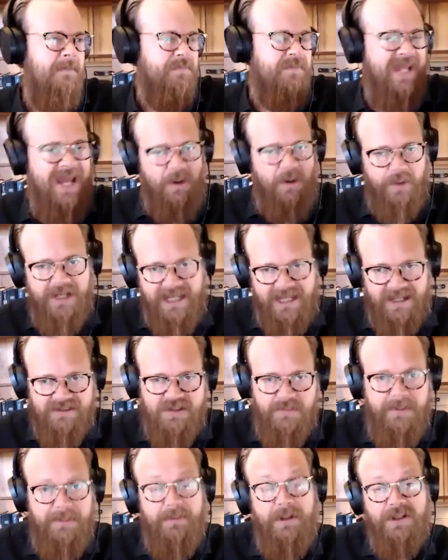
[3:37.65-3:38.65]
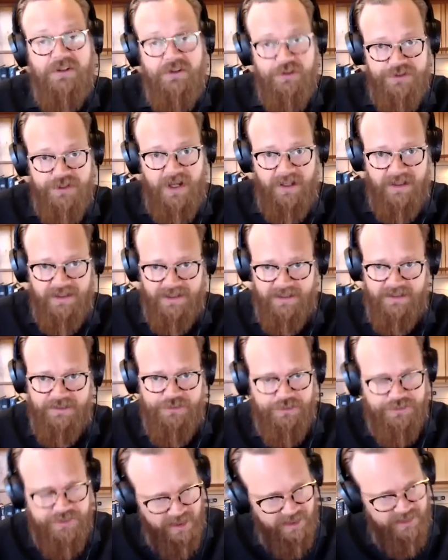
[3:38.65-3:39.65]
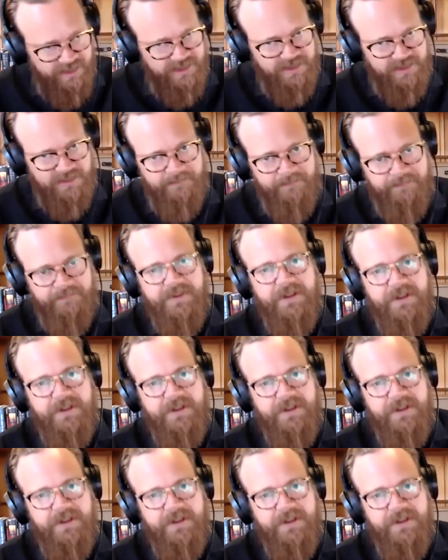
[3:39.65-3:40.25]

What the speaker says: Now we're getting into people like Tertullian, and Tertullian,